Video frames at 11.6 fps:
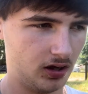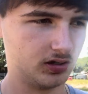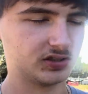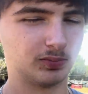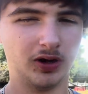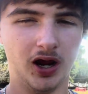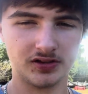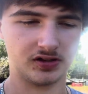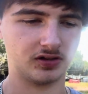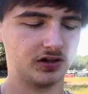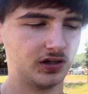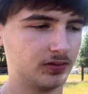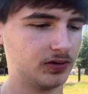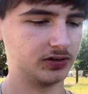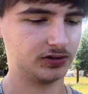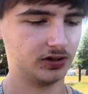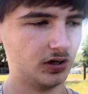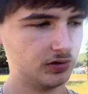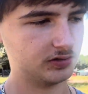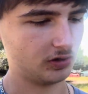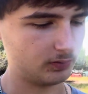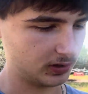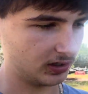surprisingly, because you know these
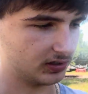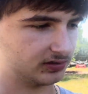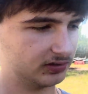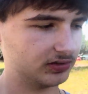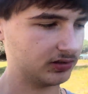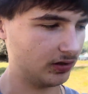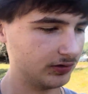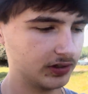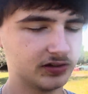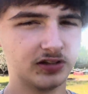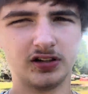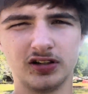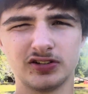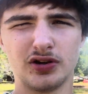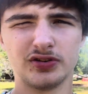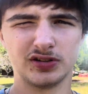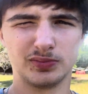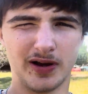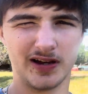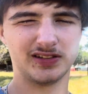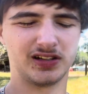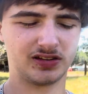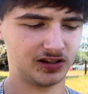OBSs on the interiors, all these
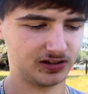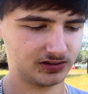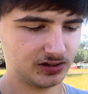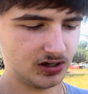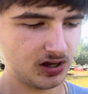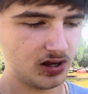plastic things.